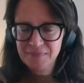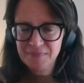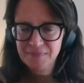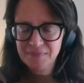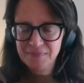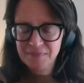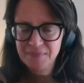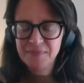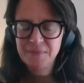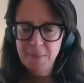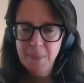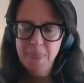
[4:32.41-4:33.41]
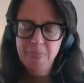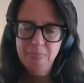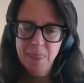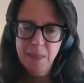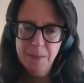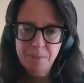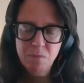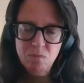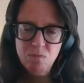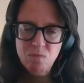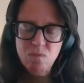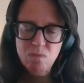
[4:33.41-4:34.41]

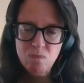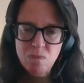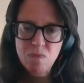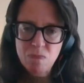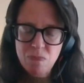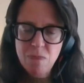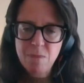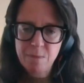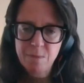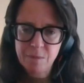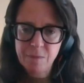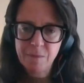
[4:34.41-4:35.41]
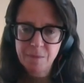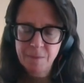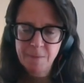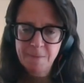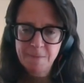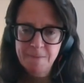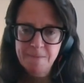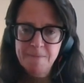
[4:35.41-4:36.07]
(silent)